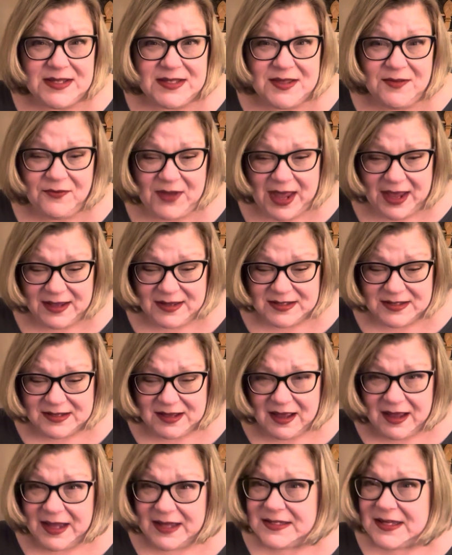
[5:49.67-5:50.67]
the facts,
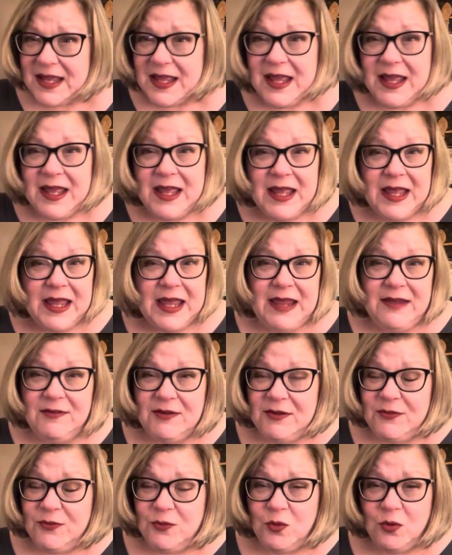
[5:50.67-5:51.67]
guys. Even
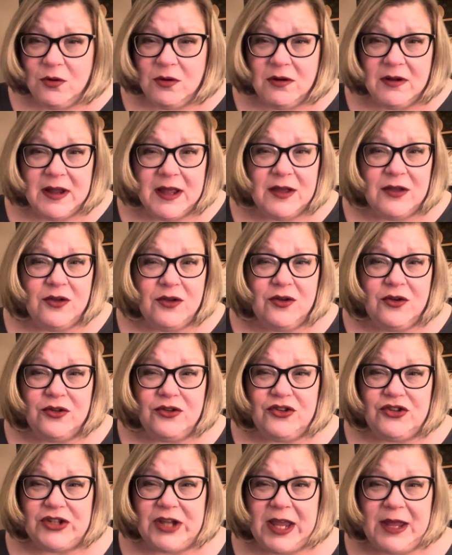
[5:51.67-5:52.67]
if we're in
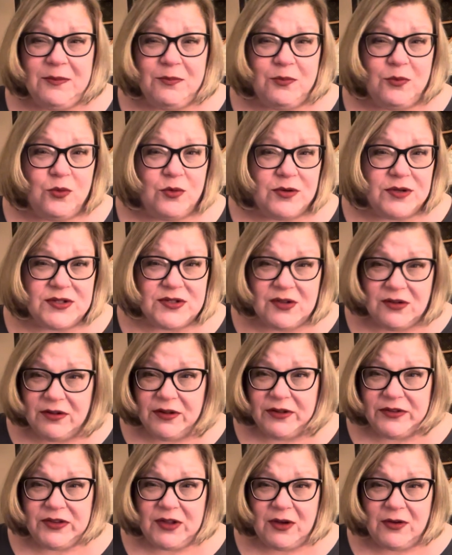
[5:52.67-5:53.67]
good shape, we're still
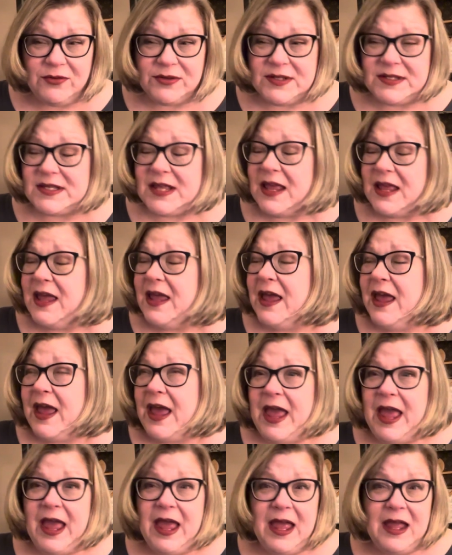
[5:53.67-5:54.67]
adults
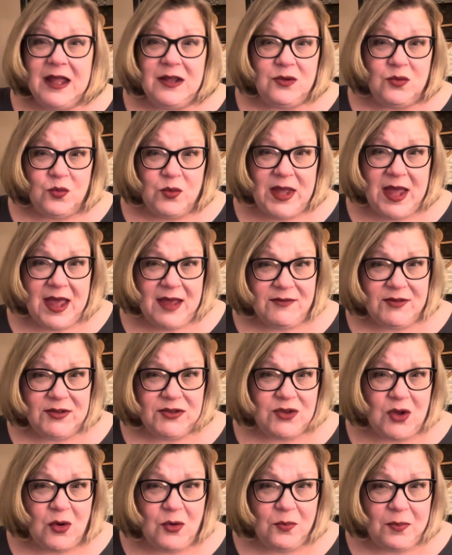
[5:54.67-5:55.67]
and we have
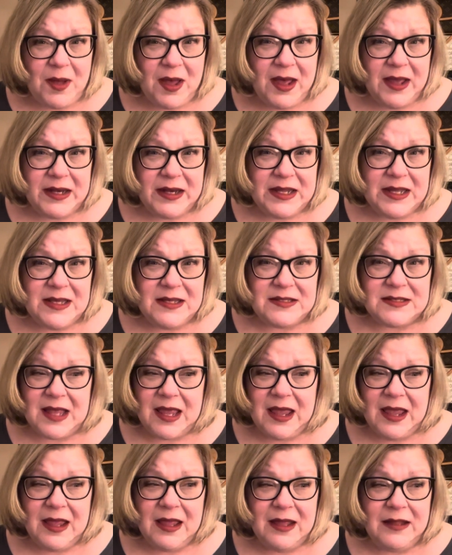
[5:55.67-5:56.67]
adult bodies.
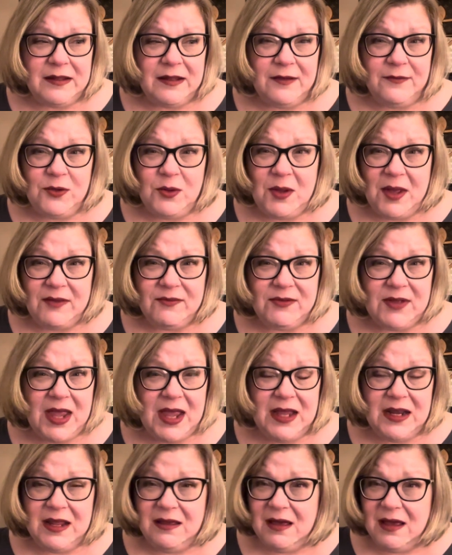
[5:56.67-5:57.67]
And if you have
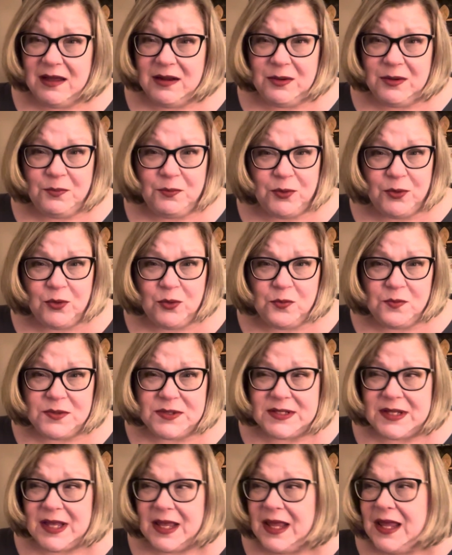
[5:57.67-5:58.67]
any kind of
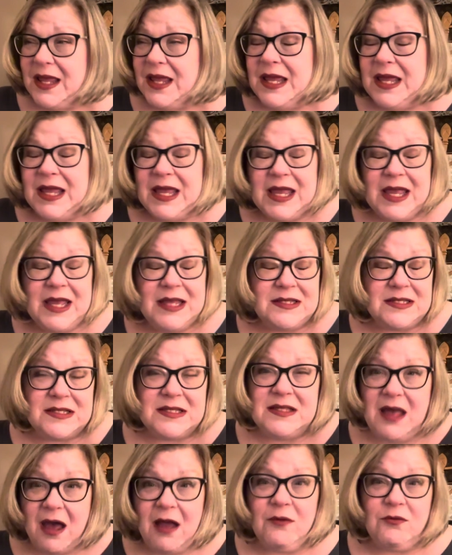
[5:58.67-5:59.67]
boobs, it's
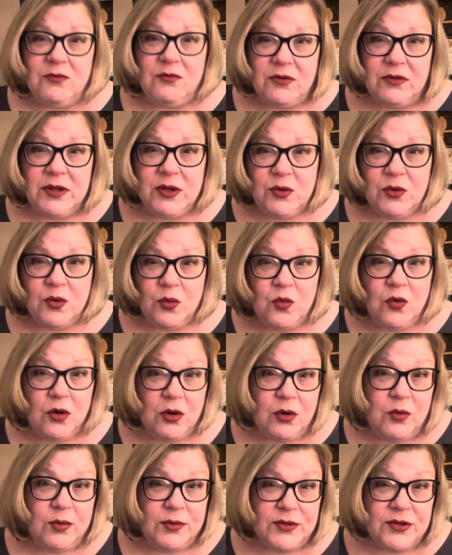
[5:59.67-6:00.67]
not really going to
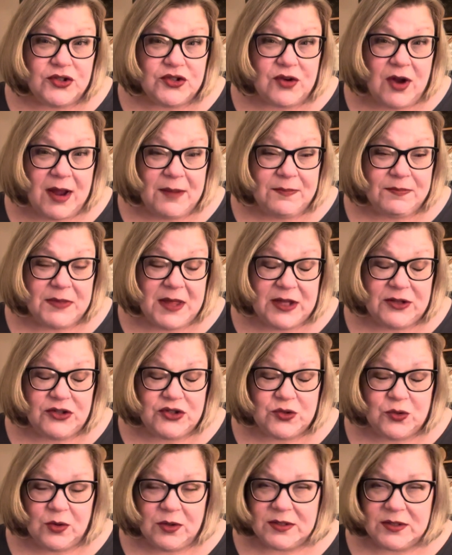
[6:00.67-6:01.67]
work with a strap that
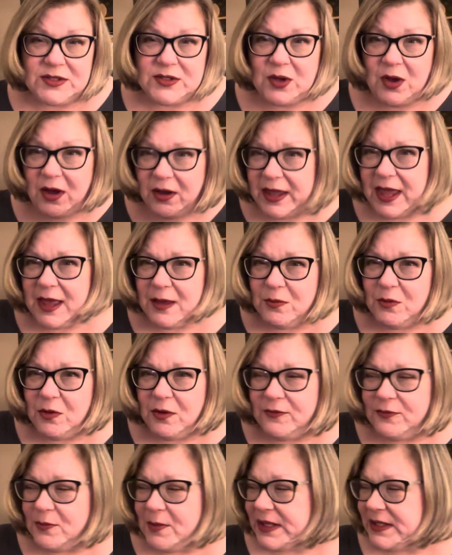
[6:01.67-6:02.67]
short. So, okay, I'm
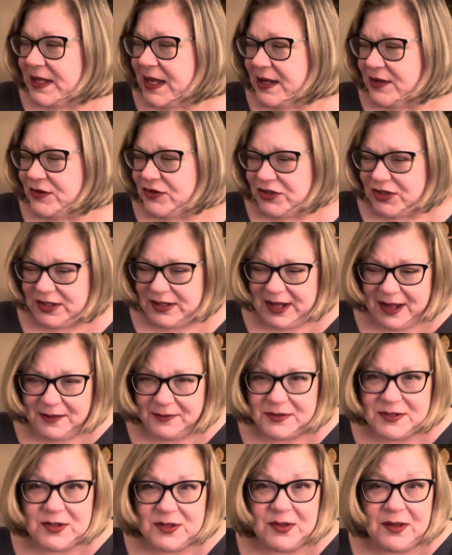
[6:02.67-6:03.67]
off my tangent now.
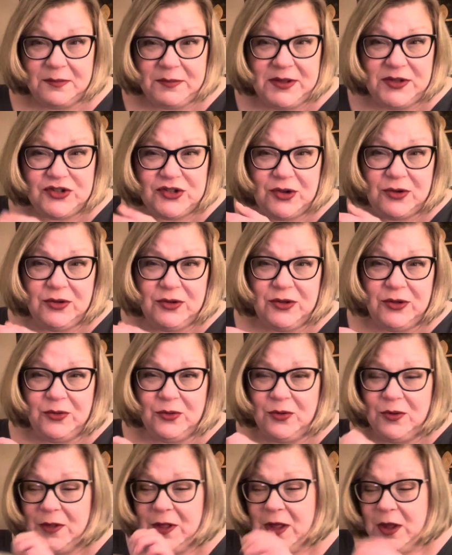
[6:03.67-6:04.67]
So let me show you